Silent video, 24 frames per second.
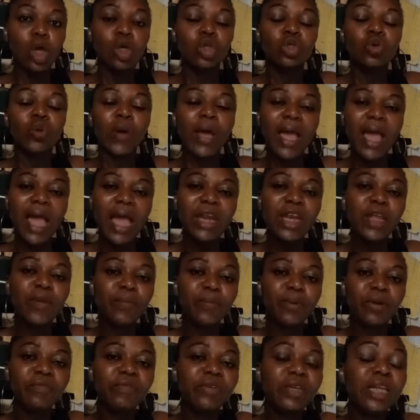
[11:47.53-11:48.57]
So any
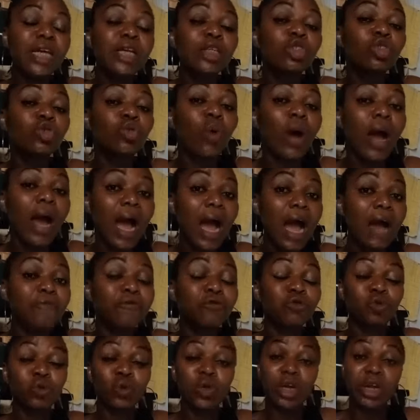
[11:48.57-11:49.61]
privilege you
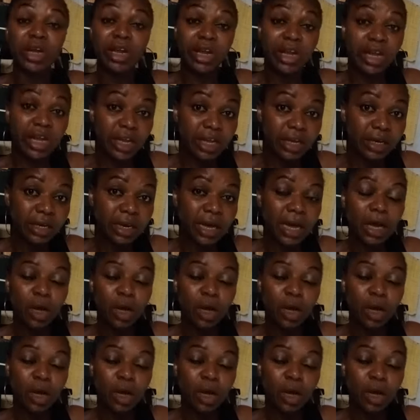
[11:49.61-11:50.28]
have to earn,